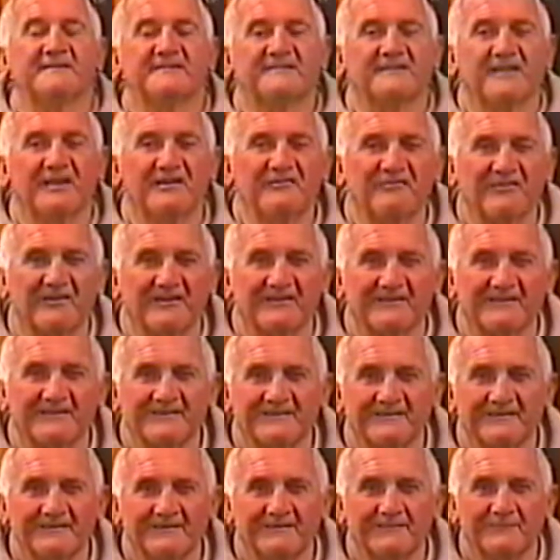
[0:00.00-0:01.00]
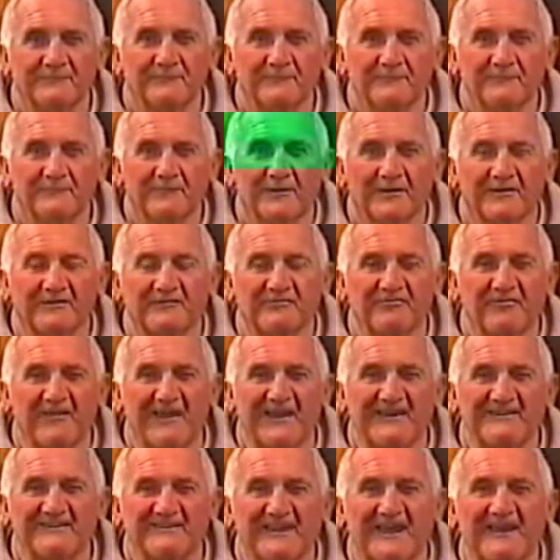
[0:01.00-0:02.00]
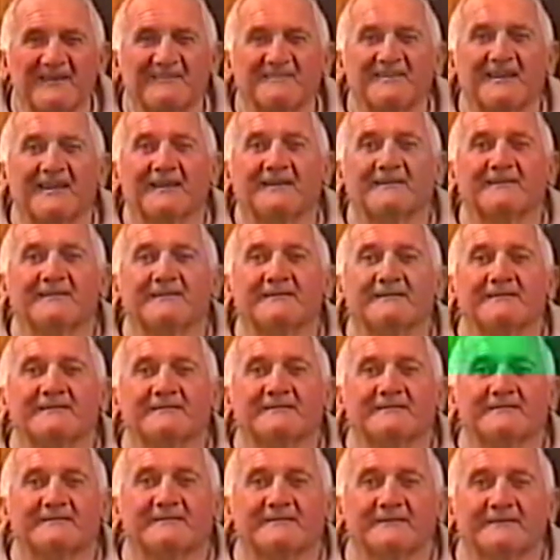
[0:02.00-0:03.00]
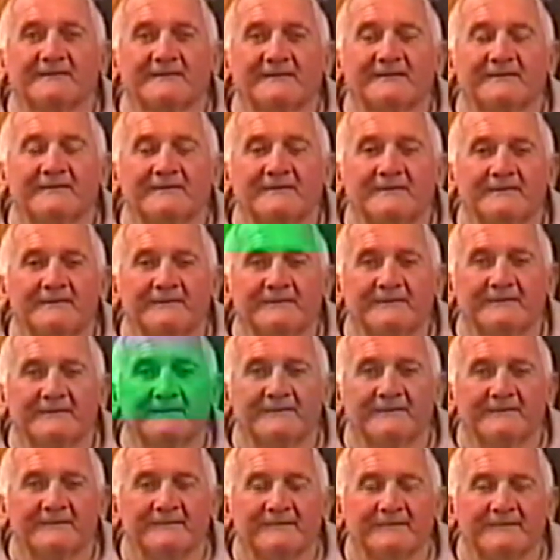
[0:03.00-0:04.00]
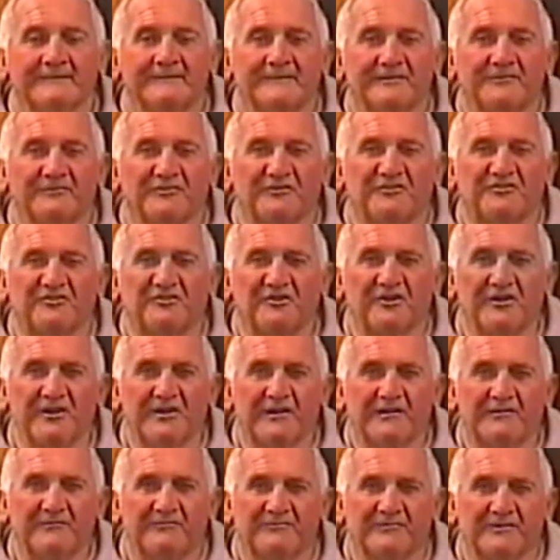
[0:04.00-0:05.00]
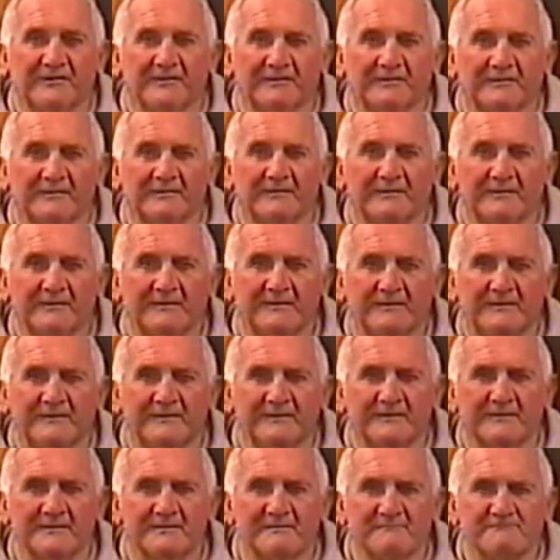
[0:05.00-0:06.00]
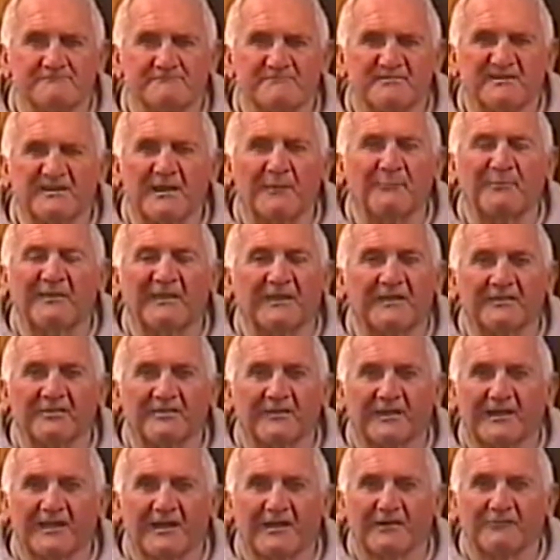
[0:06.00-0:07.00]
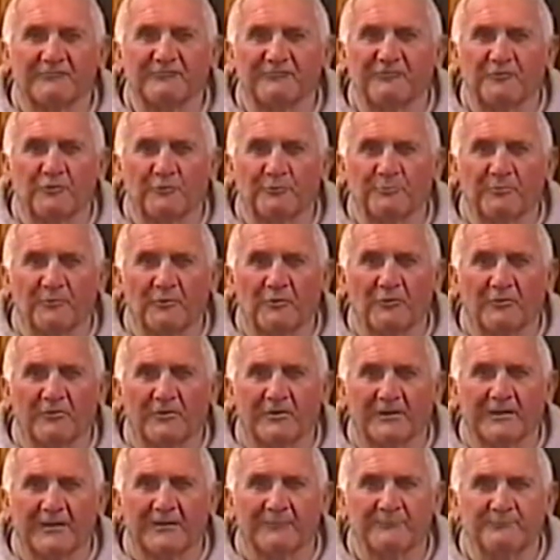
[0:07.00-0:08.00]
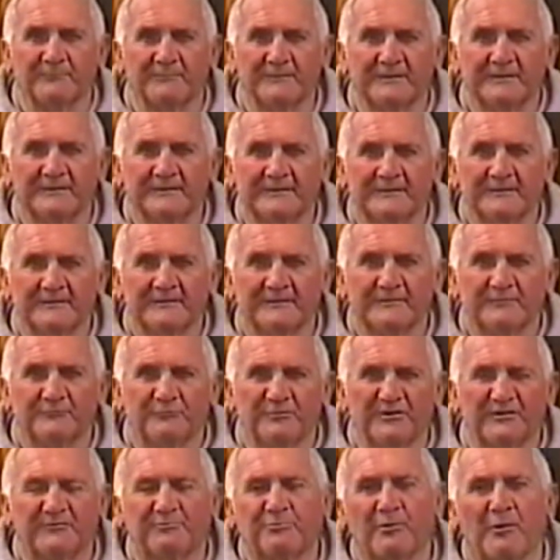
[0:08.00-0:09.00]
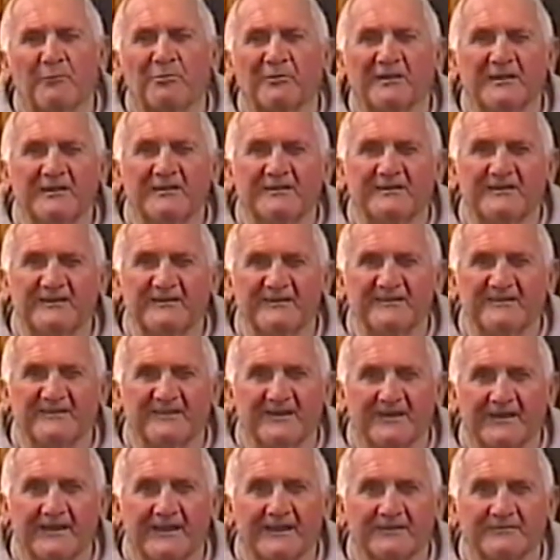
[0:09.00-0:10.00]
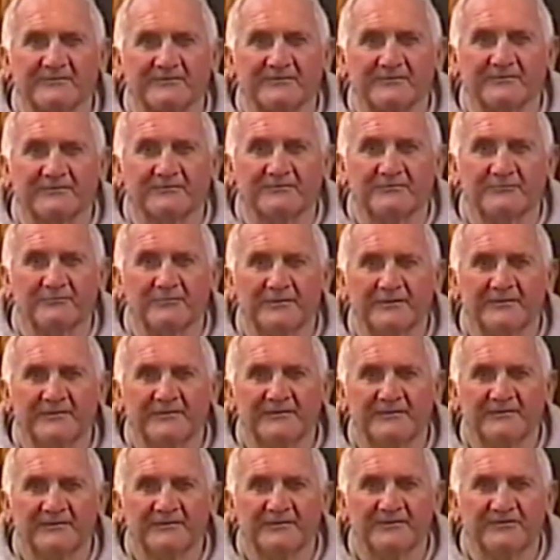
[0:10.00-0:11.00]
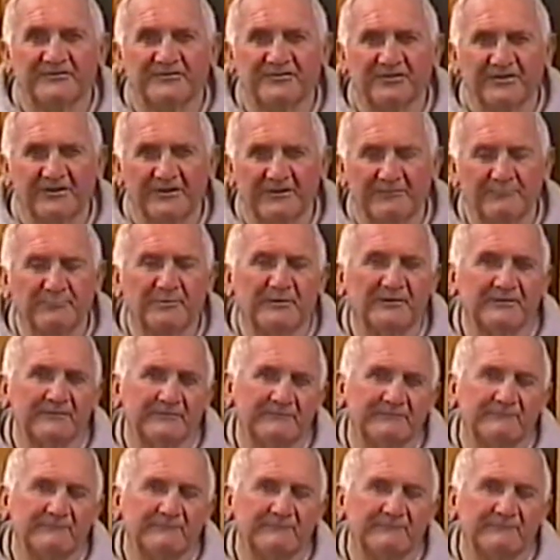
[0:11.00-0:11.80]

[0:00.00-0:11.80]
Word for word: Stephen, well, it's fantastic that uh, you achieved a, um, something at the Carlton Football Club, which probably you didn't set out to achieve, but